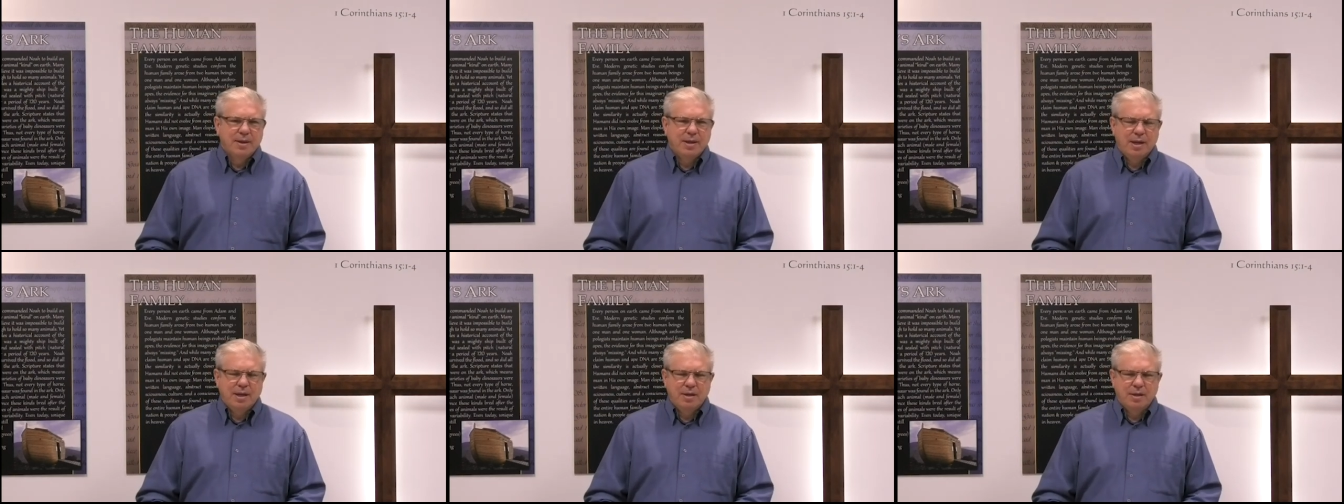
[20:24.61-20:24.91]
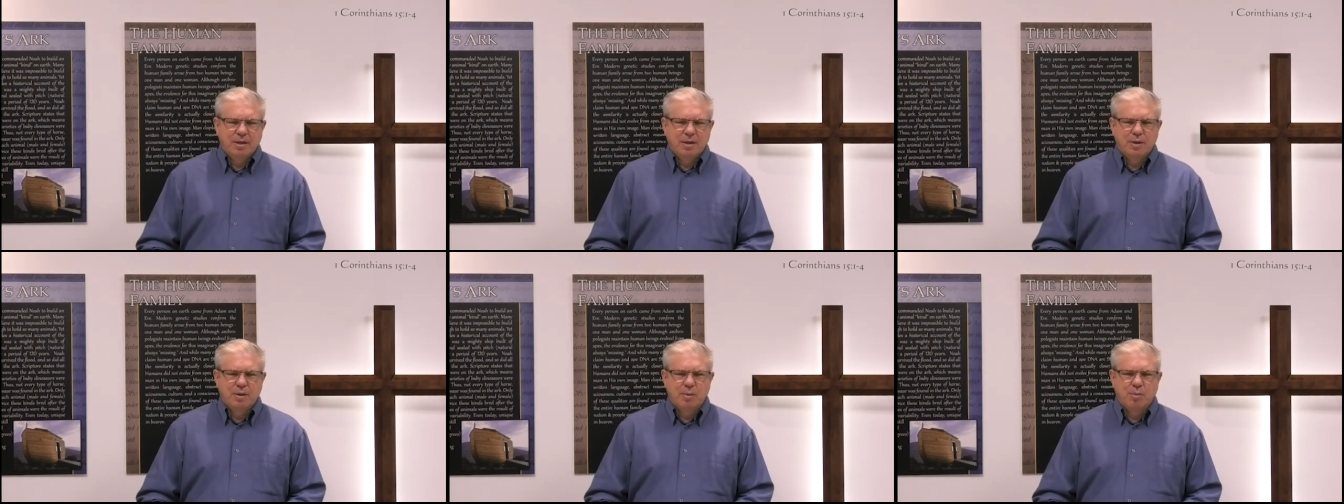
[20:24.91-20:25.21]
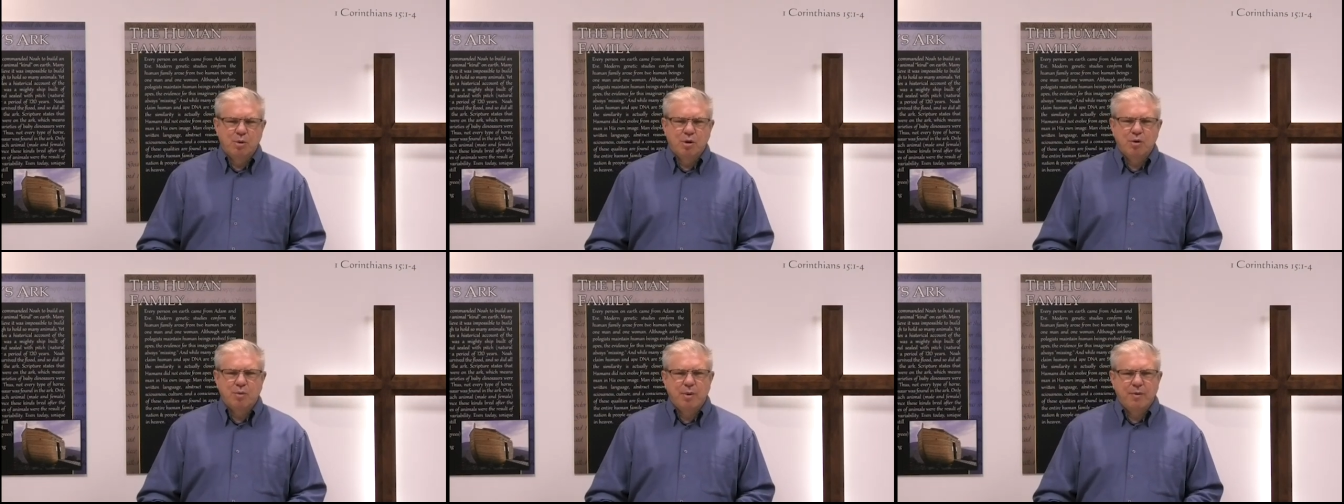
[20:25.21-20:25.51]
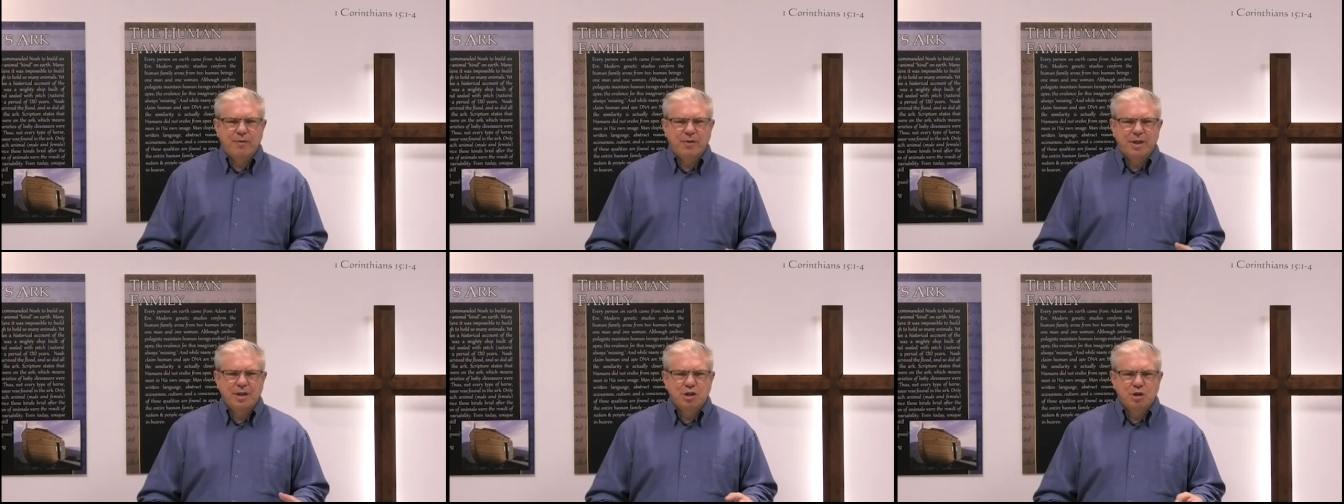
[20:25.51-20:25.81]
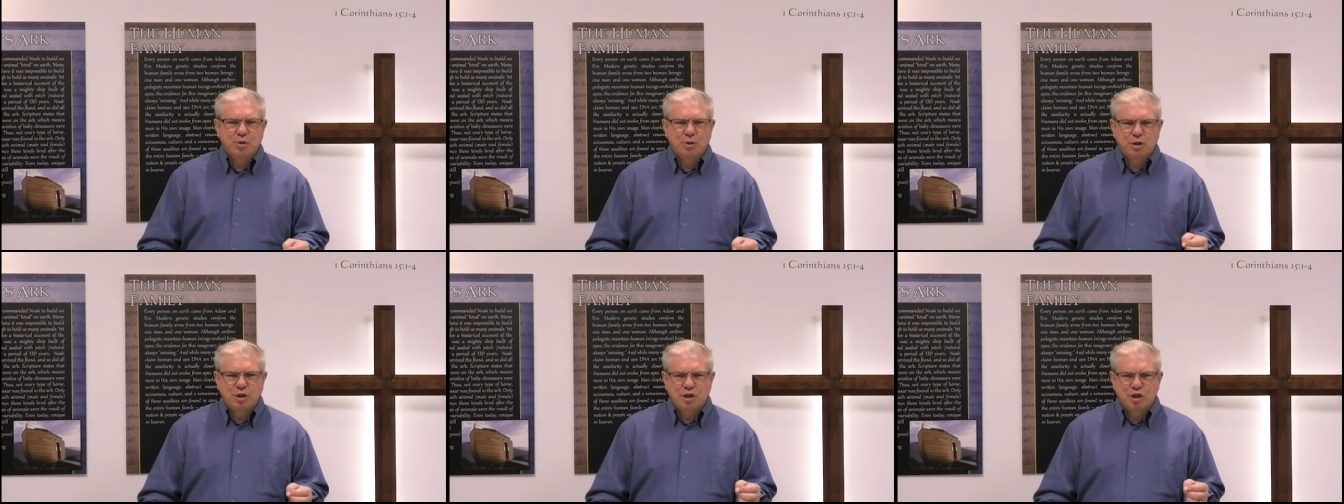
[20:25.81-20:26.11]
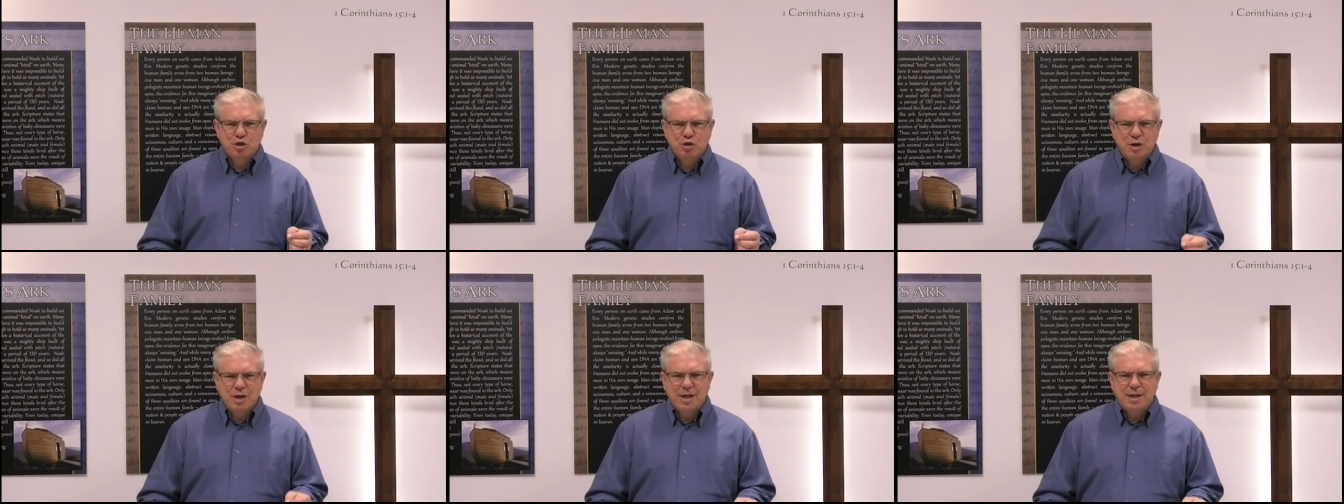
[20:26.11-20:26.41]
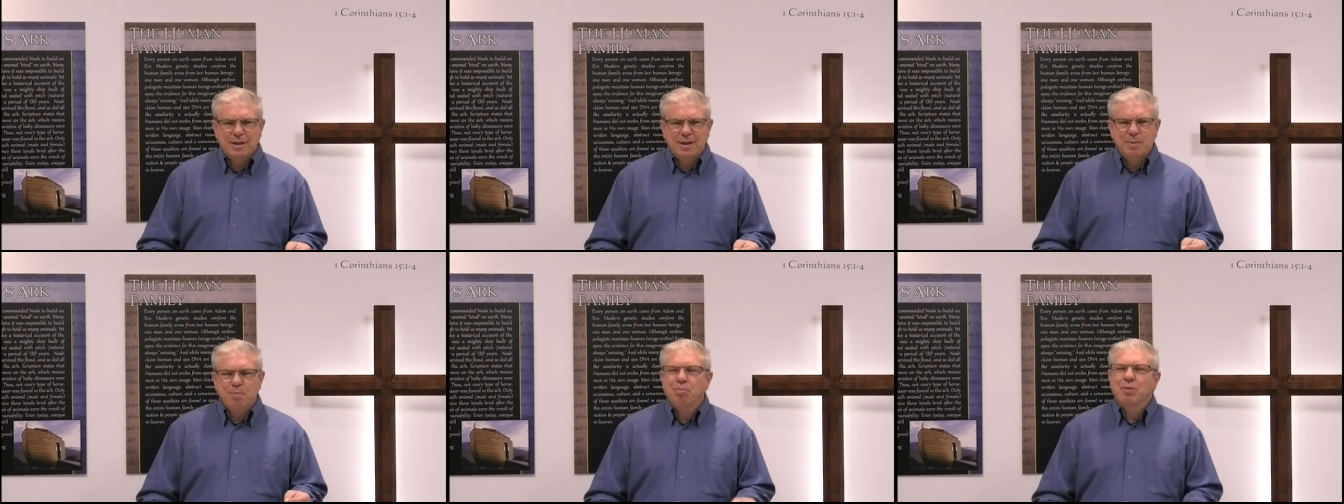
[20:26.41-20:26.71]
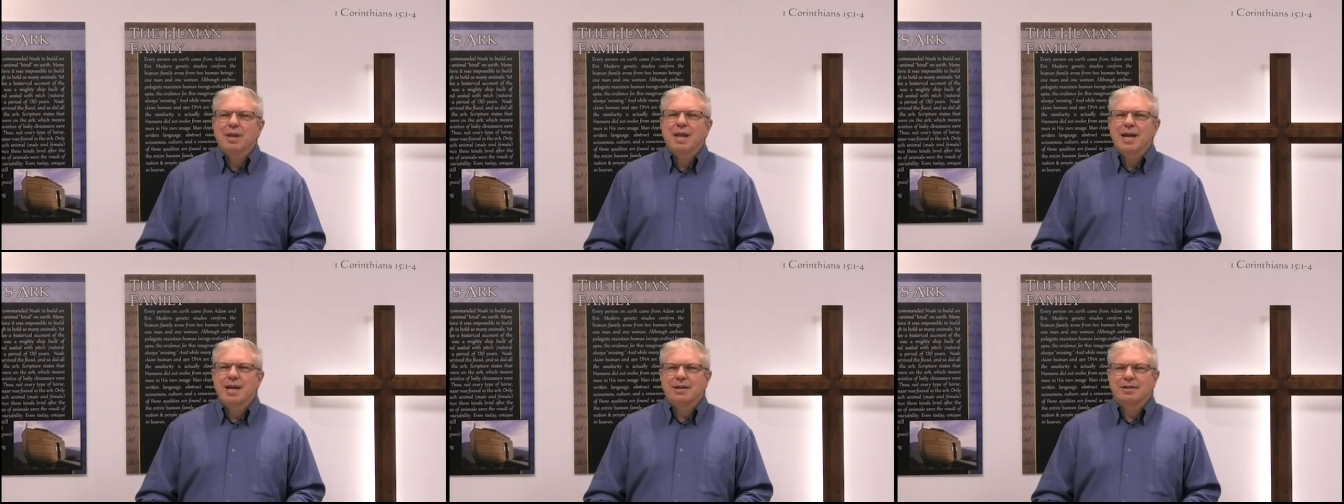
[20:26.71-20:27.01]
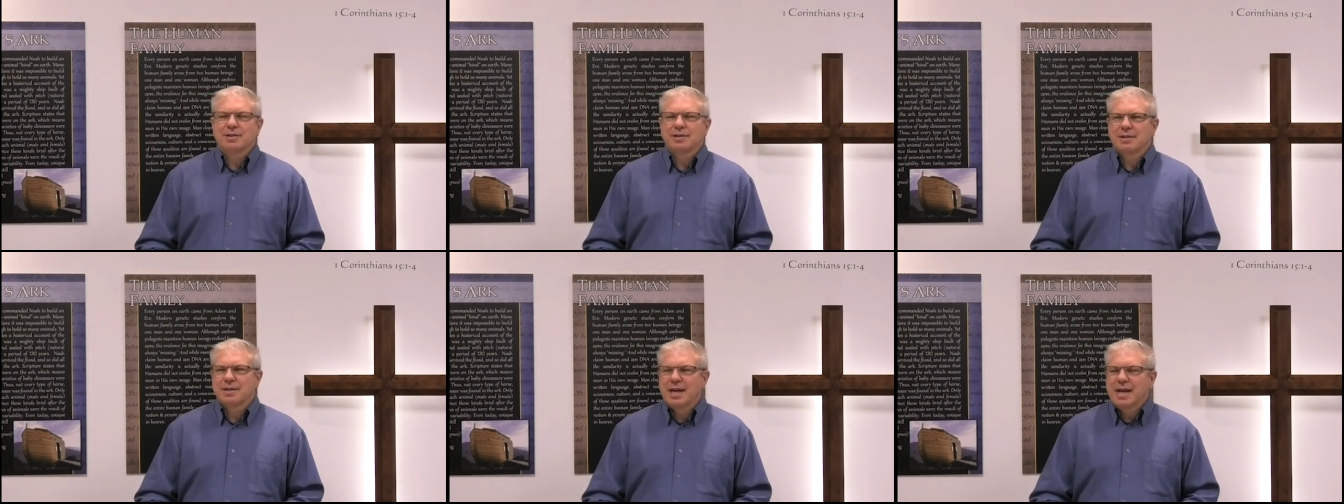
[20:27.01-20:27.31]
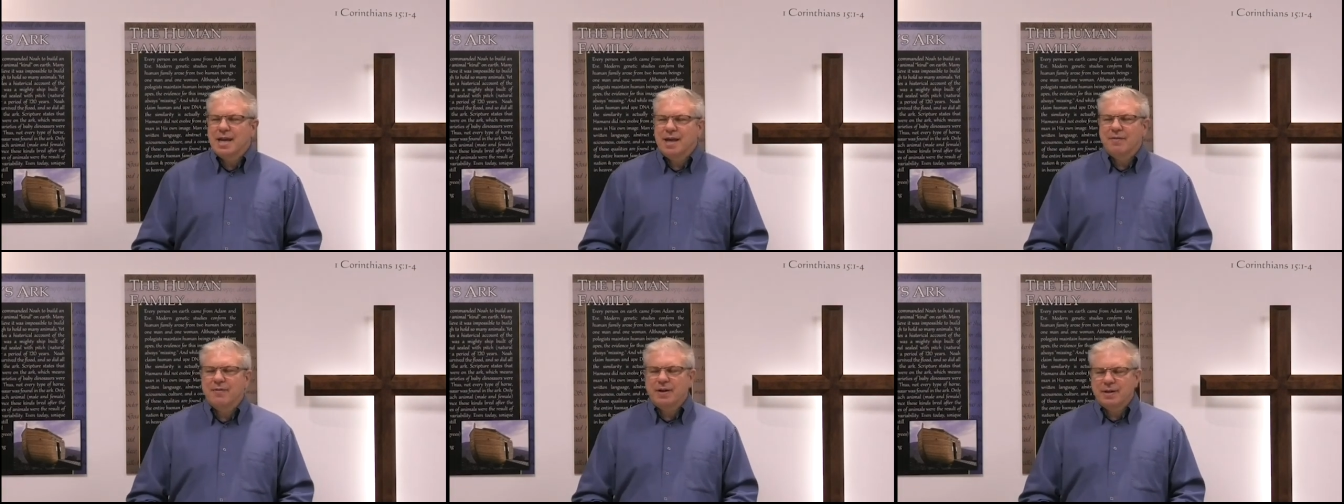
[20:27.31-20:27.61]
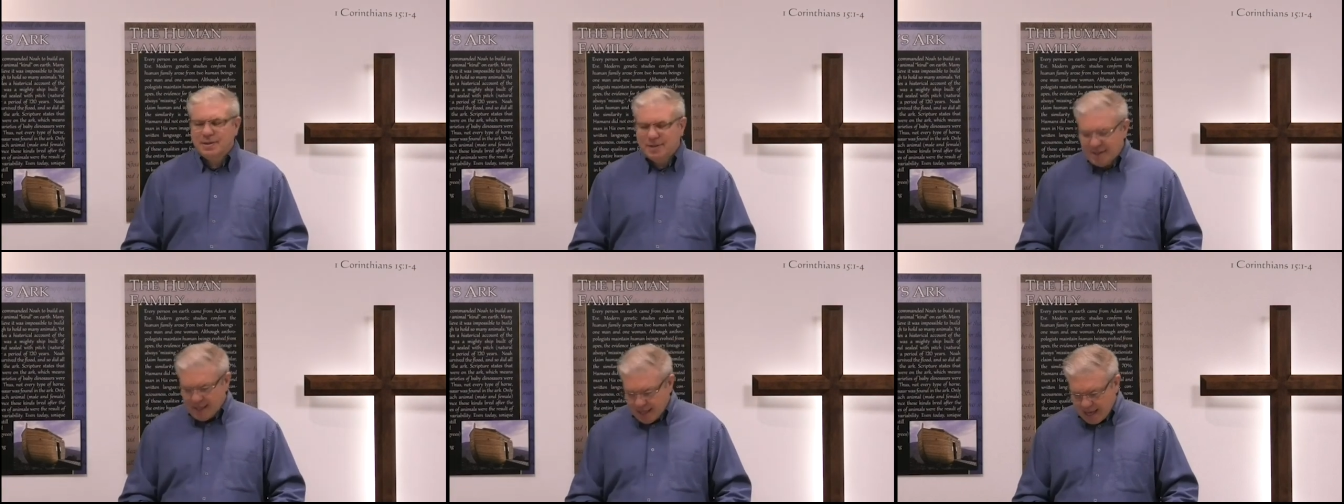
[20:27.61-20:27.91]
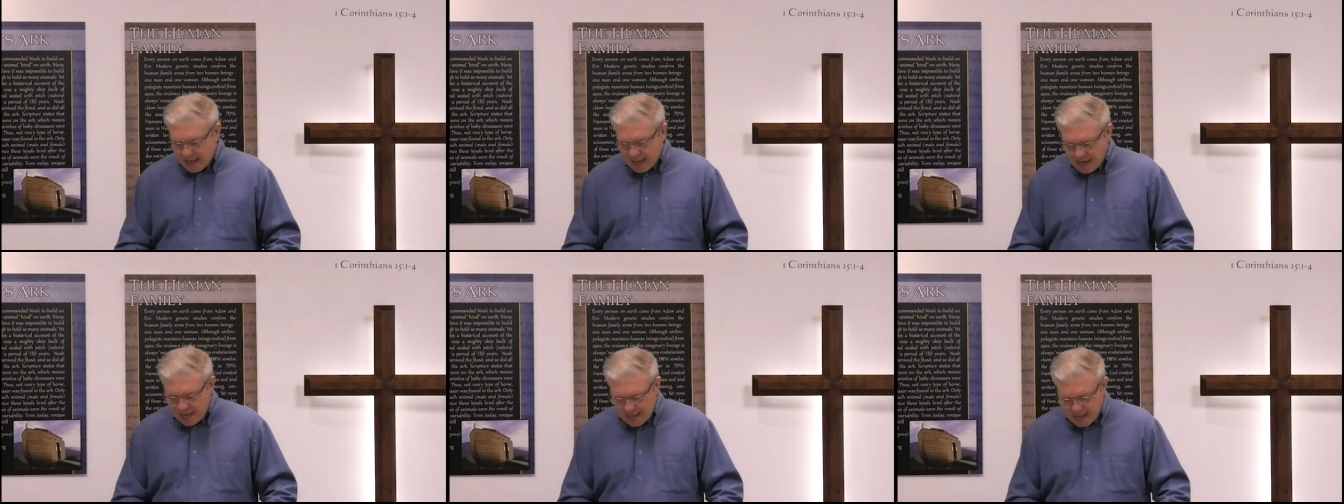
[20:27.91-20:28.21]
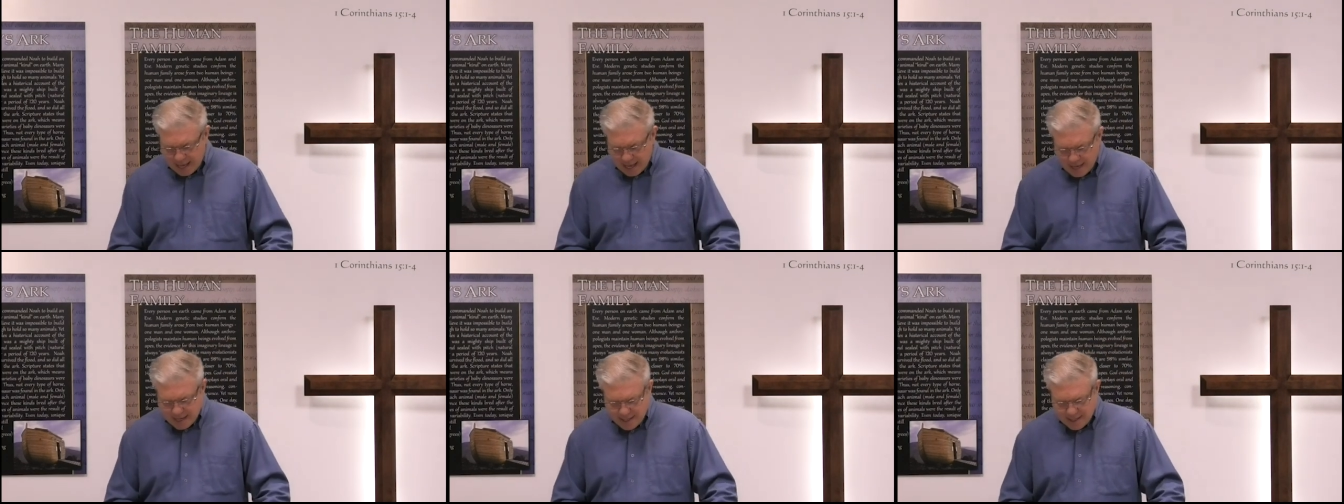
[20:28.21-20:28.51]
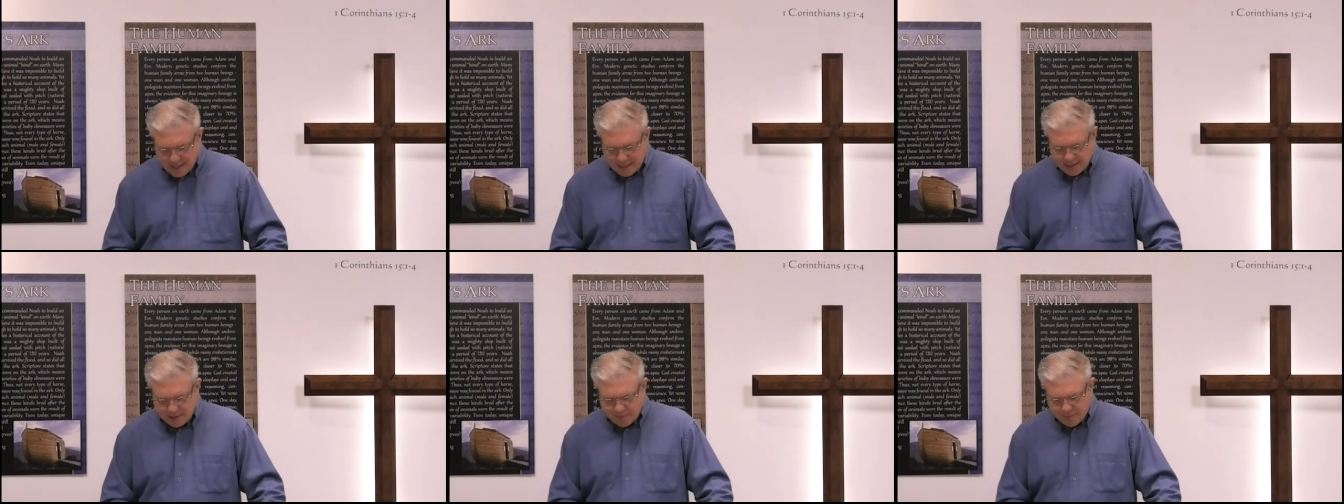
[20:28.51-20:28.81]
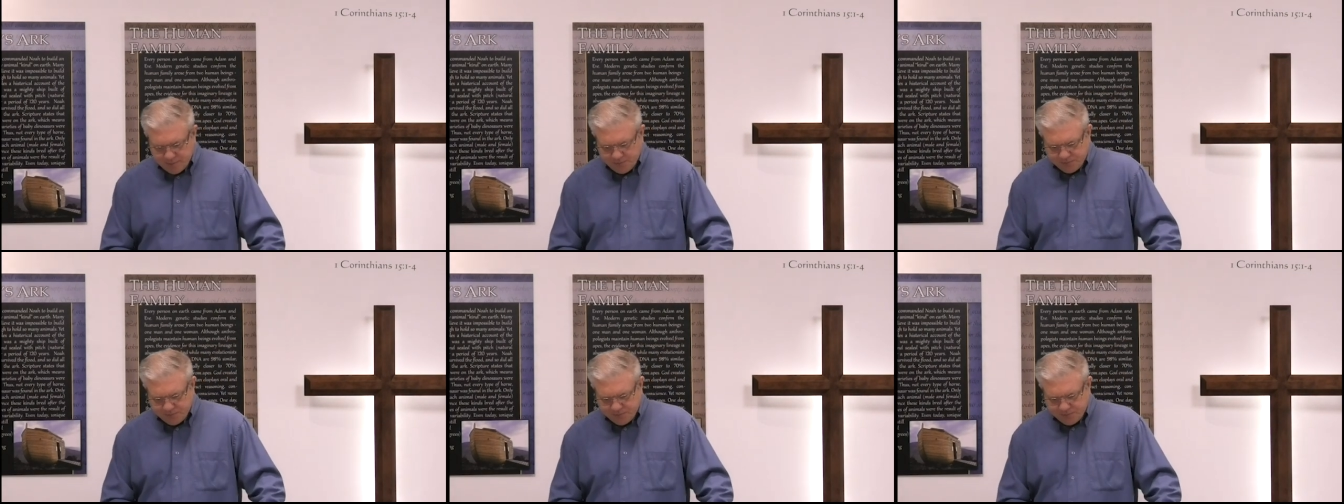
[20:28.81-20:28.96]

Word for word: And the book of Revelation is uniquely placed to give us that ending